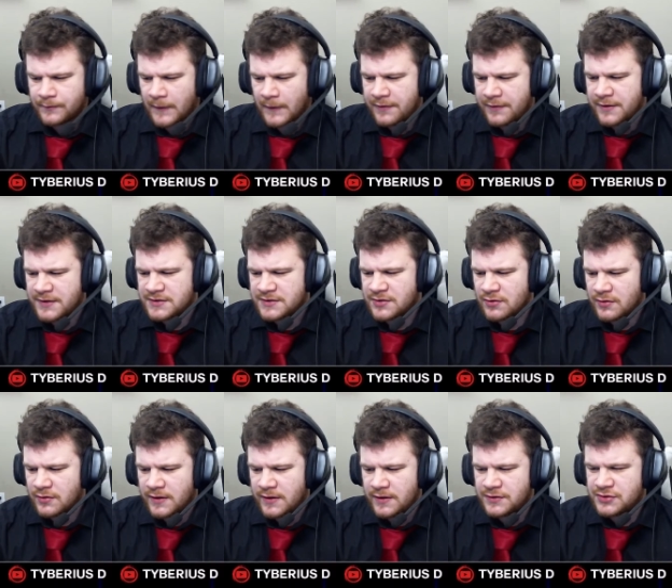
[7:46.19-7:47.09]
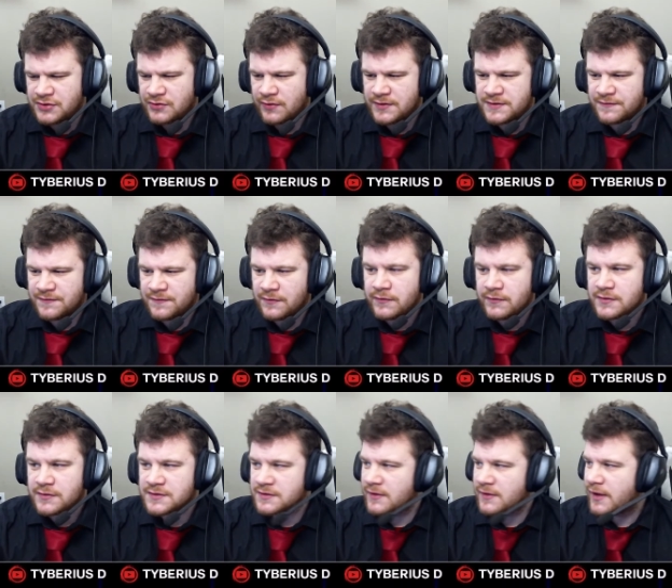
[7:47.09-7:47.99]
I think Turkey joins a few
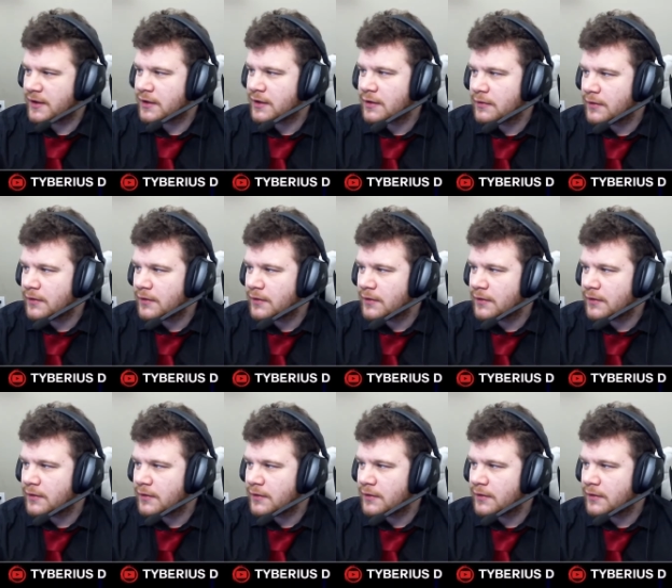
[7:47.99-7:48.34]
years later.